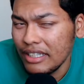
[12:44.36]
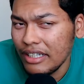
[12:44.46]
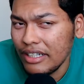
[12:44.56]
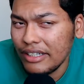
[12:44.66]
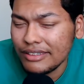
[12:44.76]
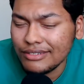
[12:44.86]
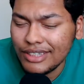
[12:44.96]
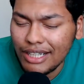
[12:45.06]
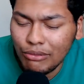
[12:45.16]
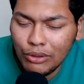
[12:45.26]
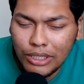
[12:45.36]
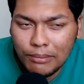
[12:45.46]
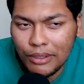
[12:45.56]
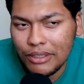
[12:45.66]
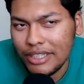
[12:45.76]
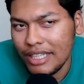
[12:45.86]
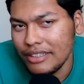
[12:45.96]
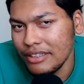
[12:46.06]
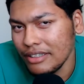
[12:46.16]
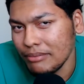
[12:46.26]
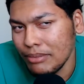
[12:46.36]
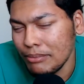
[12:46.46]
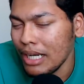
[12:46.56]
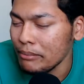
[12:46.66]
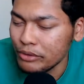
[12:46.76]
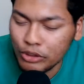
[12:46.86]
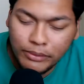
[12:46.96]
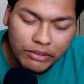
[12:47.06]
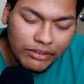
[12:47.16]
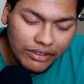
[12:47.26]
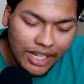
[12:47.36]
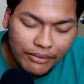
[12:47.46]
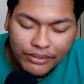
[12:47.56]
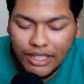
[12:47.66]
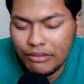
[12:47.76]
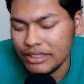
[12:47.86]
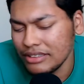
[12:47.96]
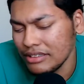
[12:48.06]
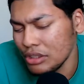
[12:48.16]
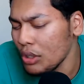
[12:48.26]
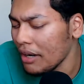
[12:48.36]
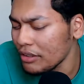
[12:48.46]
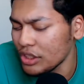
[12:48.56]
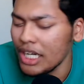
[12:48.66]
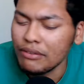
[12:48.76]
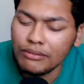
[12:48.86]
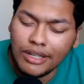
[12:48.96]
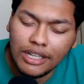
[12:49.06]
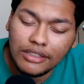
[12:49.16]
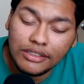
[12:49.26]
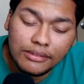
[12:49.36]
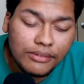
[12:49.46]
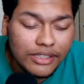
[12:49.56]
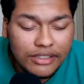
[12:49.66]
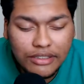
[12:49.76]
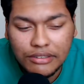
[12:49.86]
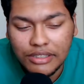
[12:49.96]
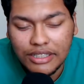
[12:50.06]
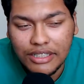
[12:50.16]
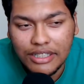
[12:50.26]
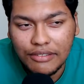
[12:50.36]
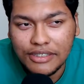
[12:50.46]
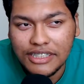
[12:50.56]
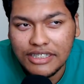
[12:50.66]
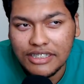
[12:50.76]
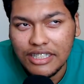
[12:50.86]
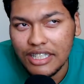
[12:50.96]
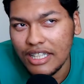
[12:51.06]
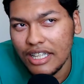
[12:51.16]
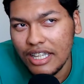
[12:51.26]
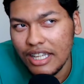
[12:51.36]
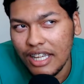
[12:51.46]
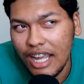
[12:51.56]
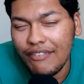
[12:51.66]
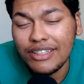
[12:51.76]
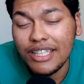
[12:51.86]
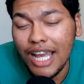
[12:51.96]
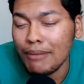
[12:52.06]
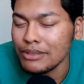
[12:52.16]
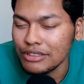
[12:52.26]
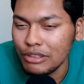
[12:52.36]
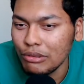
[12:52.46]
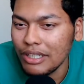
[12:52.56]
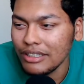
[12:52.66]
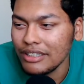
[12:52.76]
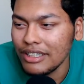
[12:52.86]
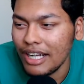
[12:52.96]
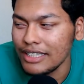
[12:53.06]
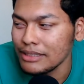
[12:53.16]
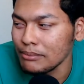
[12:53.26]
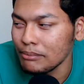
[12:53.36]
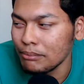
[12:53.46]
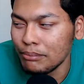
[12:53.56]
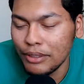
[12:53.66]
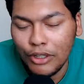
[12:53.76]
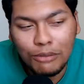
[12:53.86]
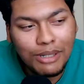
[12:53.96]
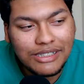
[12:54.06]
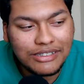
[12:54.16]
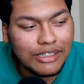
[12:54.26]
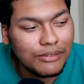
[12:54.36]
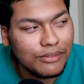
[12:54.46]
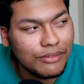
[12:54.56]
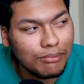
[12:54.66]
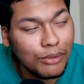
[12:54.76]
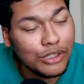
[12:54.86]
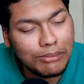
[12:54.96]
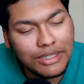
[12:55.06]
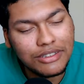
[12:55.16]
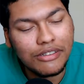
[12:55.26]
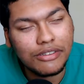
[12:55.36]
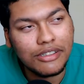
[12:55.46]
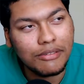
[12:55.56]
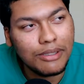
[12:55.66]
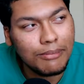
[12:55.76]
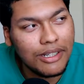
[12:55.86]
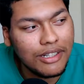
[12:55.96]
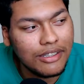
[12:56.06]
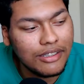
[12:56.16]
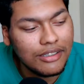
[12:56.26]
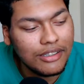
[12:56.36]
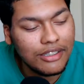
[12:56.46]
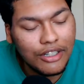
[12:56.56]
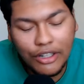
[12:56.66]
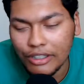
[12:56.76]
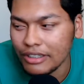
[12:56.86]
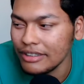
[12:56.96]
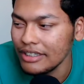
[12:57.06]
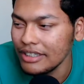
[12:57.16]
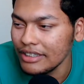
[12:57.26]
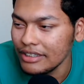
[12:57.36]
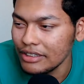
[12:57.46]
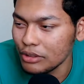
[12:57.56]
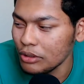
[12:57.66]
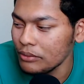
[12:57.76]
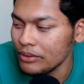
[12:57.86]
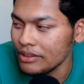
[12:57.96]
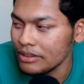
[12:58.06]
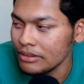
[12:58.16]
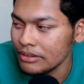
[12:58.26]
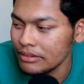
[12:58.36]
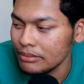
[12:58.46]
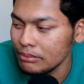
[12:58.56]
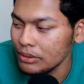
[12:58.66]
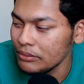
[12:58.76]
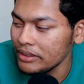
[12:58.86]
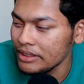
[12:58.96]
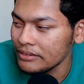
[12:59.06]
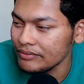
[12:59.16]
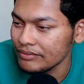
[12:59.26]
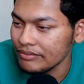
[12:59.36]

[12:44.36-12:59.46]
yeah, I woke up early. My mom drove me to Lafayette, which is a 2-hour drive from where I live, and you know, it was just everything happened so quickly. I just put all my stuff, most of my stuff, in the car, drove here, moved in,